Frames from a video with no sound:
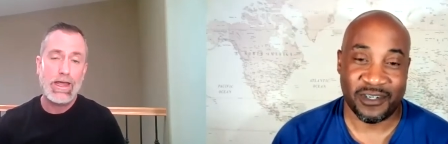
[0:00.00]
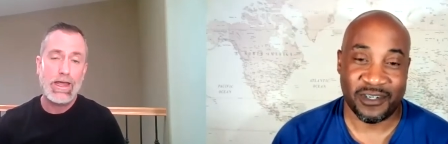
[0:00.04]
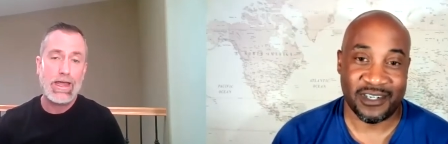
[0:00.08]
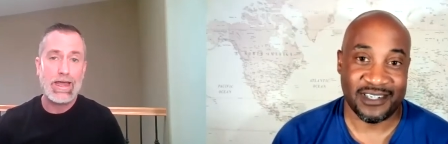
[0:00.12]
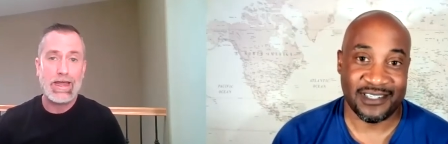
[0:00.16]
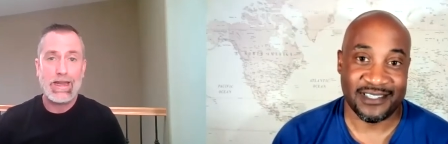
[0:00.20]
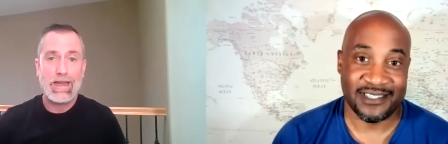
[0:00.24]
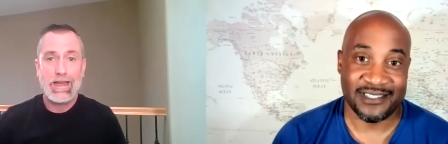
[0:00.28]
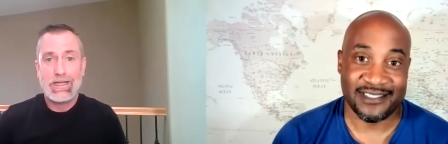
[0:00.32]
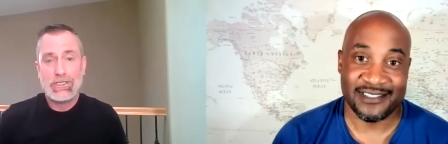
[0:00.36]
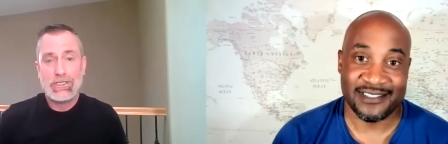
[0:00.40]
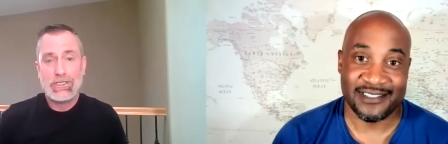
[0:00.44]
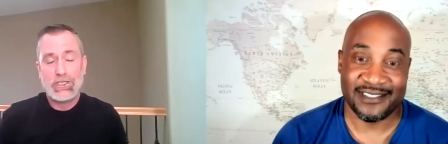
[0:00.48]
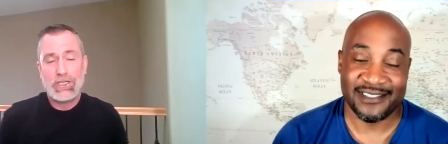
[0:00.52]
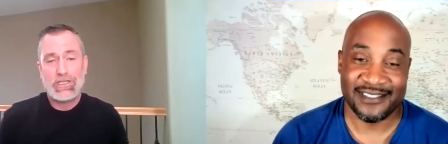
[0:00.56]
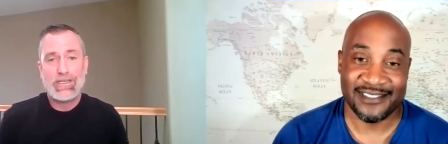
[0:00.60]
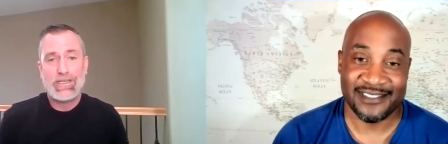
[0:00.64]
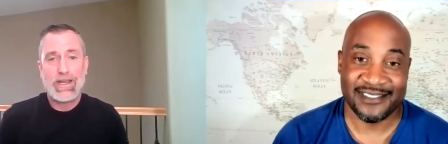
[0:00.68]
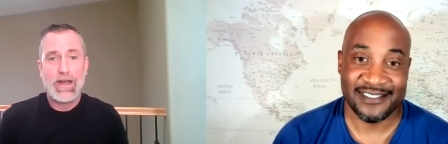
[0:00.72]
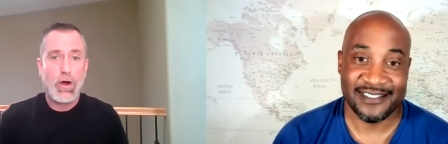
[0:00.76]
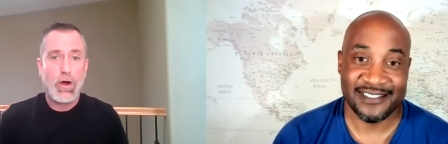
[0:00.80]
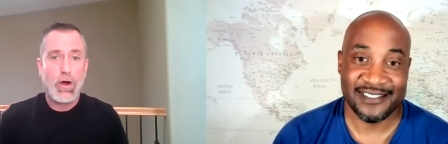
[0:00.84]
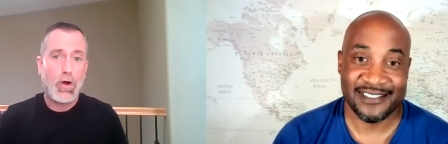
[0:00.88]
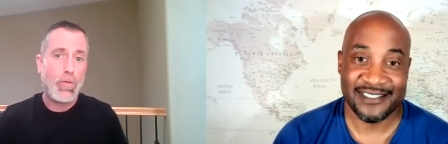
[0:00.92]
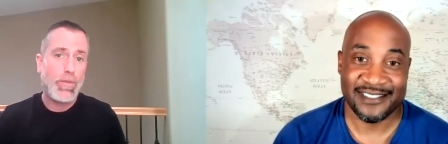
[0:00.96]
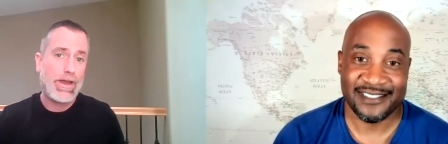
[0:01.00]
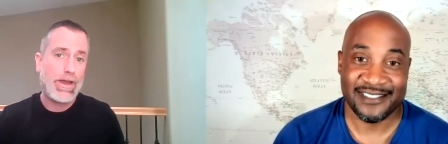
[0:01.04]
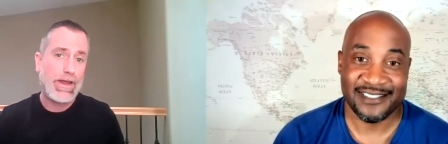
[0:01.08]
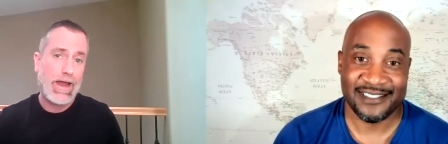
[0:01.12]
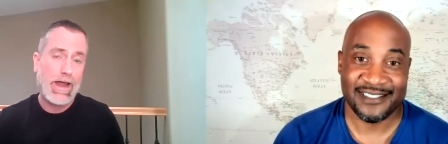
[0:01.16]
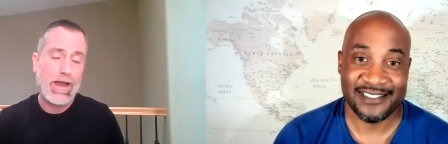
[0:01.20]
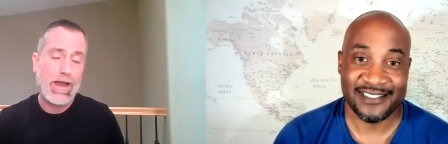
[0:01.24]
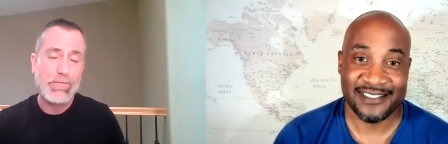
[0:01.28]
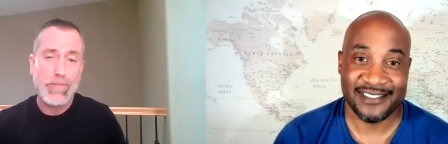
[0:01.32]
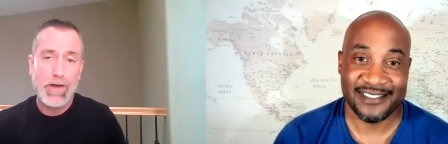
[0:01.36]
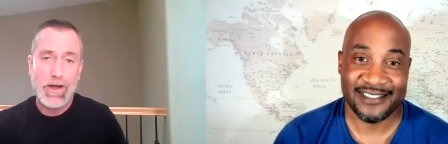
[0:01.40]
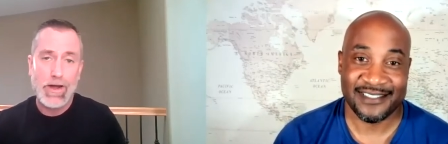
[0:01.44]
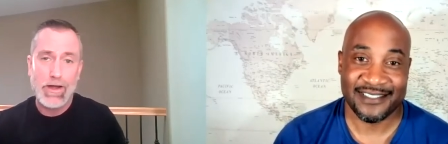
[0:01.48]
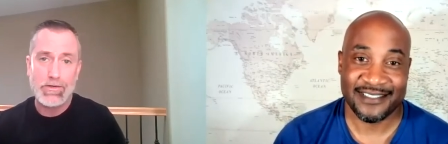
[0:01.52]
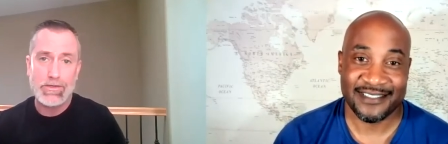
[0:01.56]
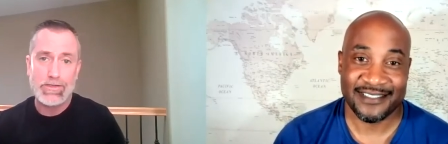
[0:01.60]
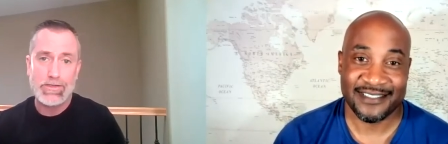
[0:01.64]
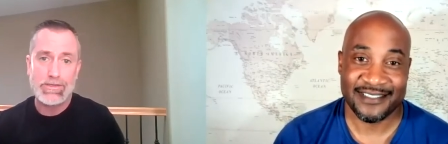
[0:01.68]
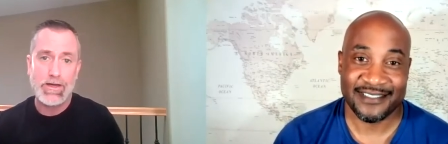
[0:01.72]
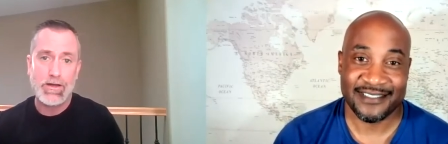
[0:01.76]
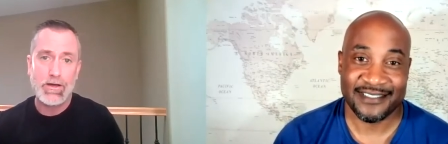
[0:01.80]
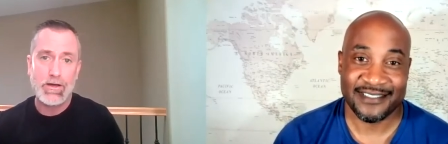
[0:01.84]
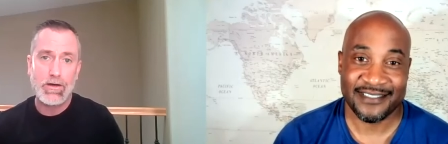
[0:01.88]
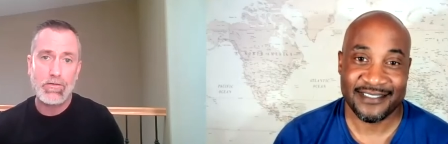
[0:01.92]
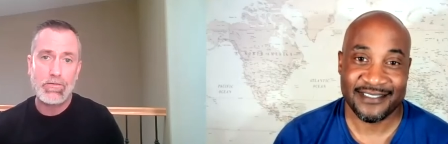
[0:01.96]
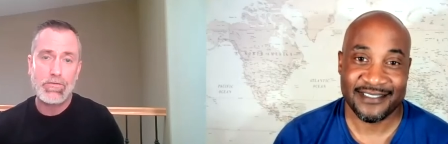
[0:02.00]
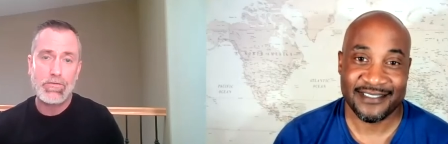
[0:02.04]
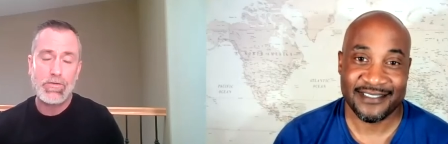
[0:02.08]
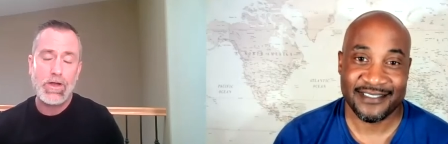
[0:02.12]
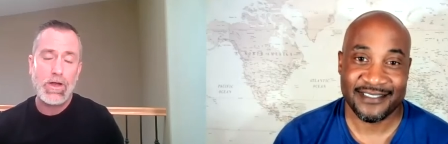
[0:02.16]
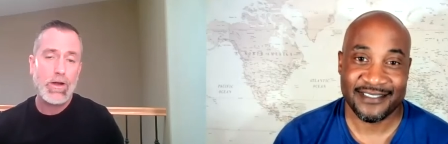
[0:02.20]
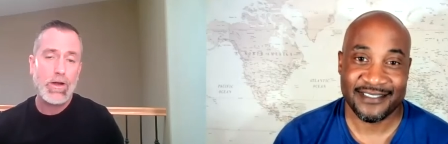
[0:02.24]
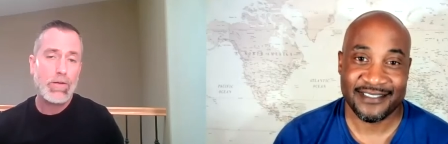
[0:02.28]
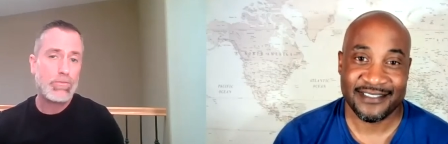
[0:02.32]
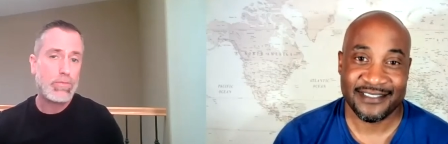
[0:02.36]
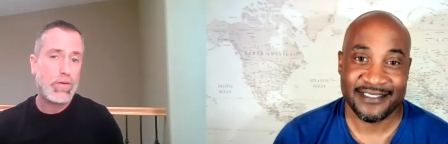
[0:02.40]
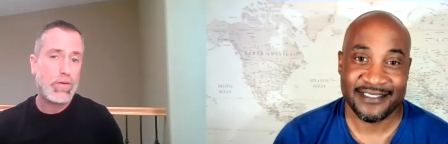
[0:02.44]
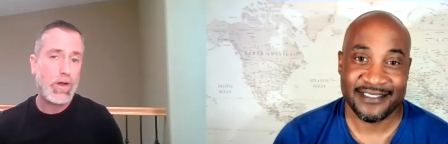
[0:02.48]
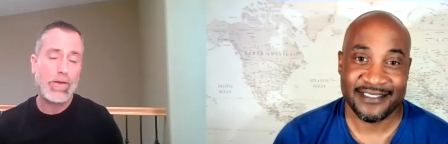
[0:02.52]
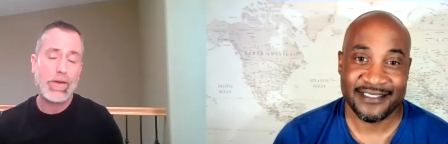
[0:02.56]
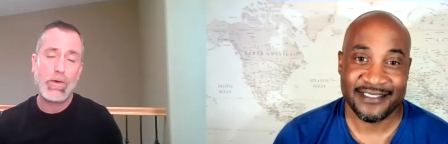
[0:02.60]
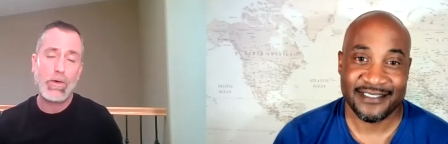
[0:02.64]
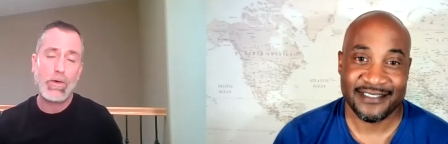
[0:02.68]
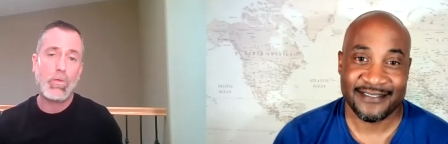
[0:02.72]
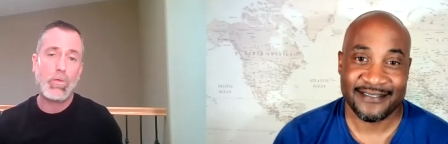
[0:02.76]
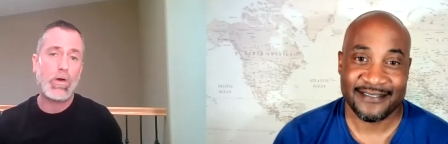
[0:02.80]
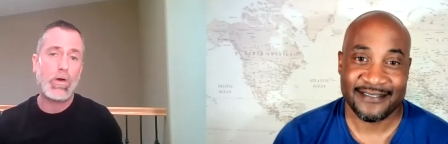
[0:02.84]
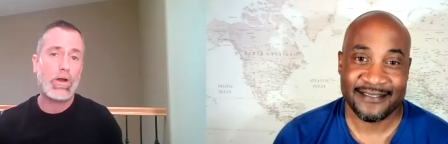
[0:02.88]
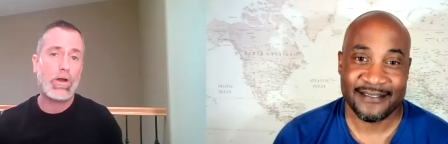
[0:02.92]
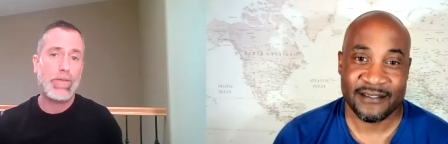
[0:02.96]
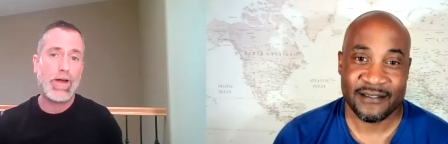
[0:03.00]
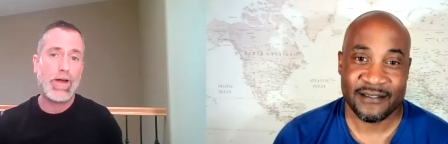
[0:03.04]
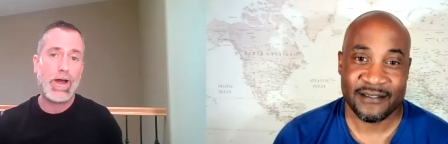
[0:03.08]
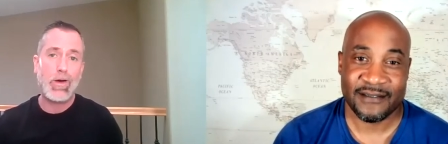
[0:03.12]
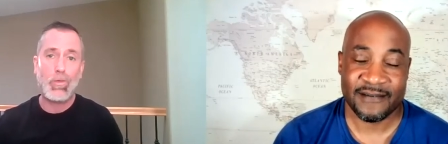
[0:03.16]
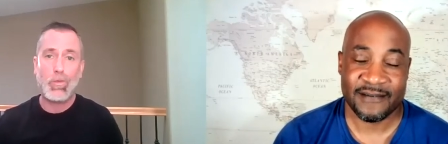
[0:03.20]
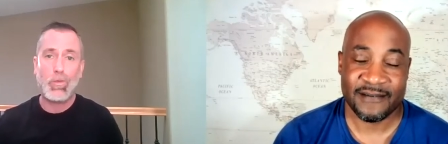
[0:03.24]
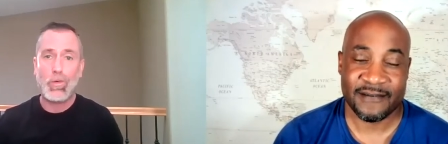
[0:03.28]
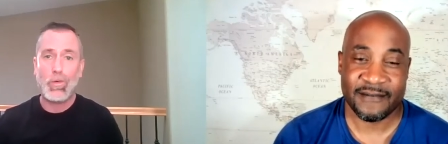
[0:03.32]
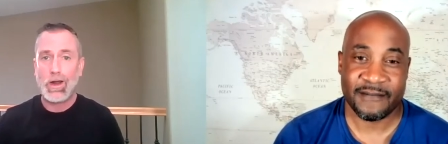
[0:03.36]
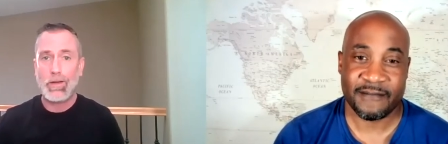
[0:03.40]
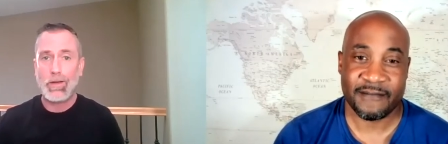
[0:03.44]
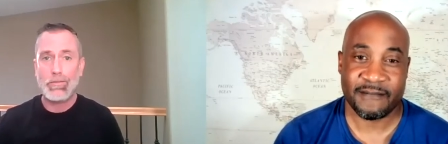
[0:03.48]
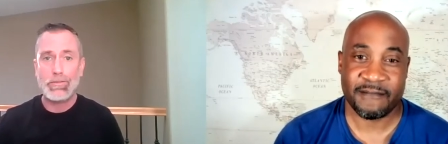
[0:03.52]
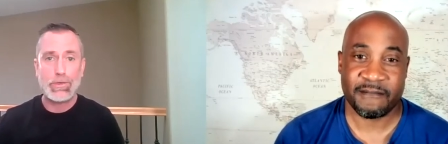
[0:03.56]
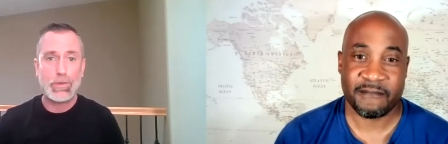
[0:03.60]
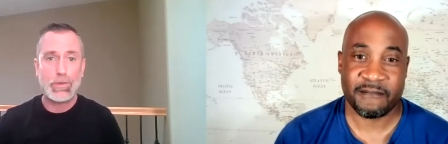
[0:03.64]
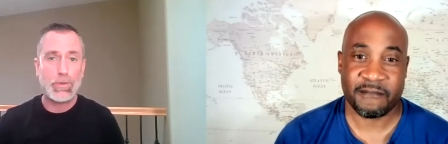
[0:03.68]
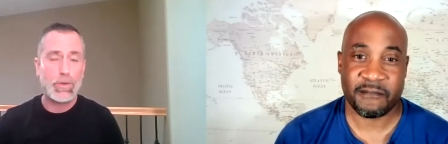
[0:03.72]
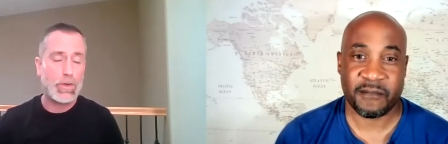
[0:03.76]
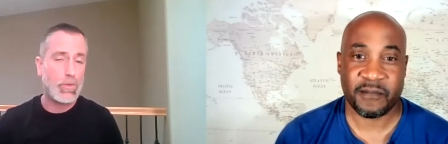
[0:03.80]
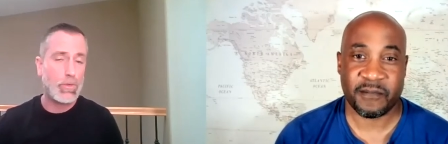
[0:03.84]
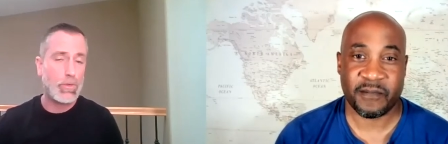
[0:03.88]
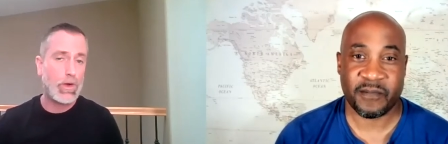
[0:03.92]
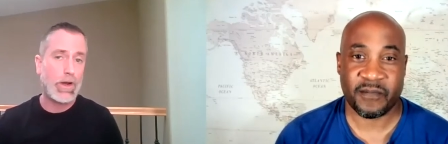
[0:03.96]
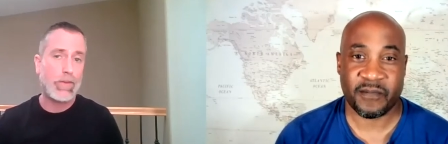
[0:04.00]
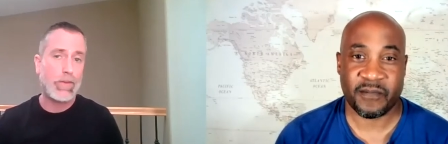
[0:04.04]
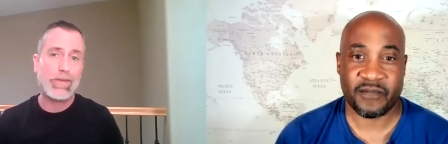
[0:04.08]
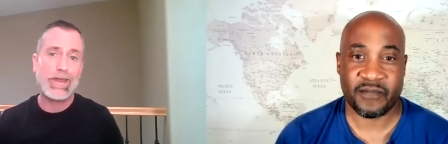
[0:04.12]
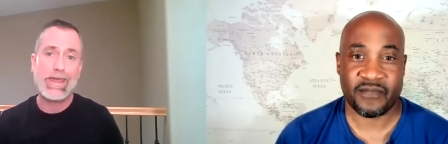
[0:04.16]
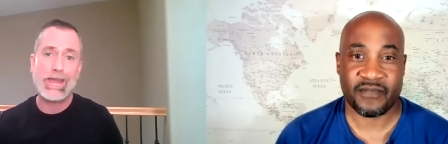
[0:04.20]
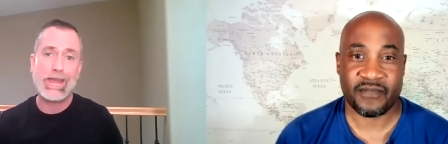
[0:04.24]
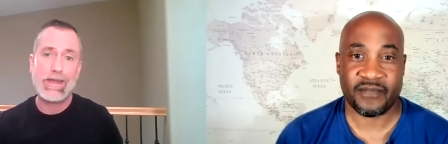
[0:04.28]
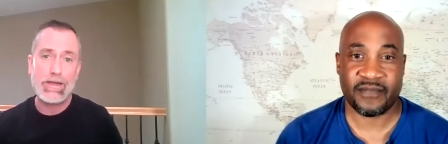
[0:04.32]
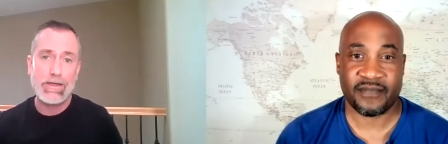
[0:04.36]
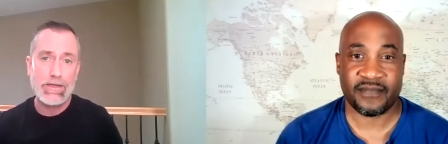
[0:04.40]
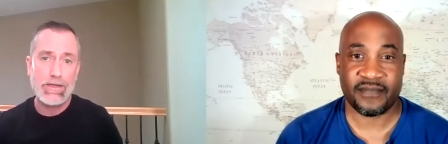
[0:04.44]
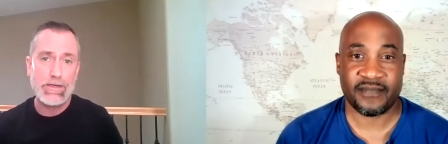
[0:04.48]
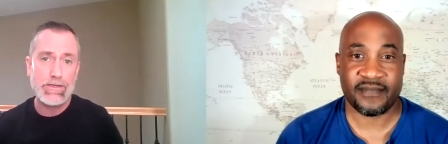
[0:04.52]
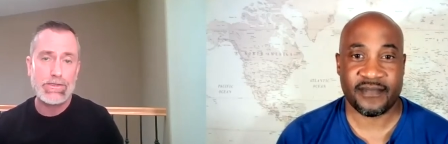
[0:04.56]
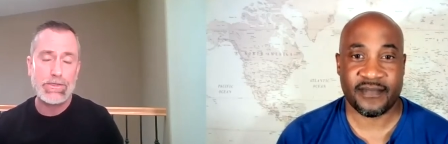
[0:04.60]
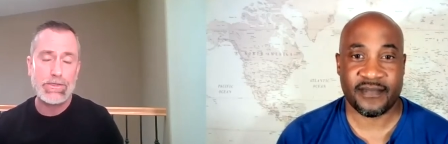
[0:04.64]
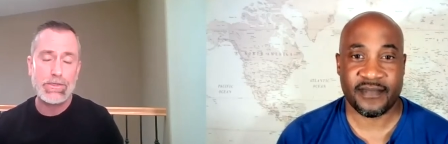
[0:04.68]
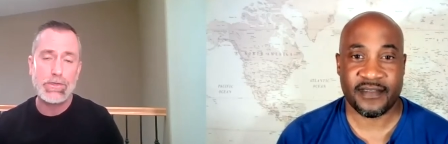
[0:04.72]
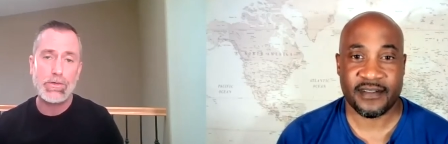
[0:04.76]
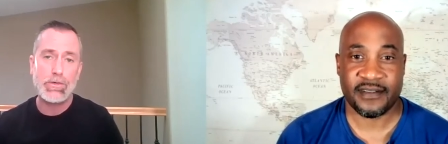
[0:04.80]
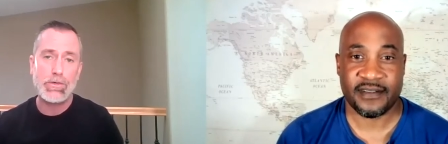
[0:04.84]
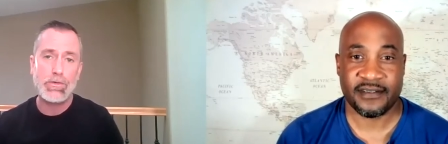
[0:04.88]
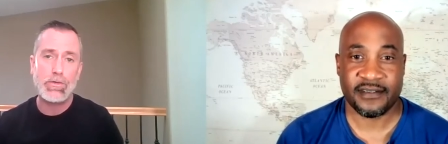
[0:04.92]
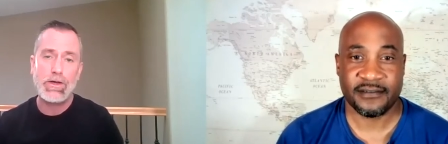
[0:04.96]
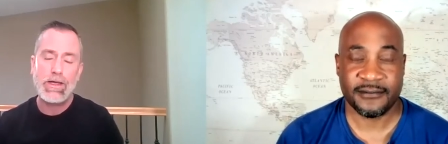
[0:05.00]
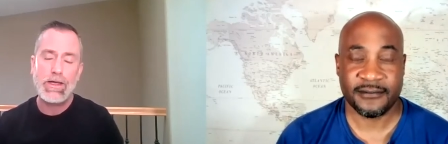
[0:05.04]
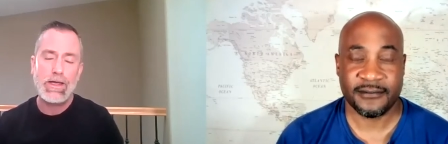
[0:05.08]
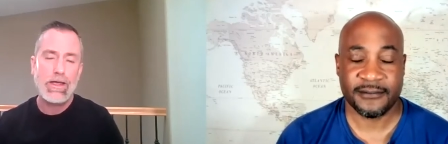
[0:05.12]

Speaker 1: and she's at home at night by herself probably worried about what I'm doing, what I'm getting into.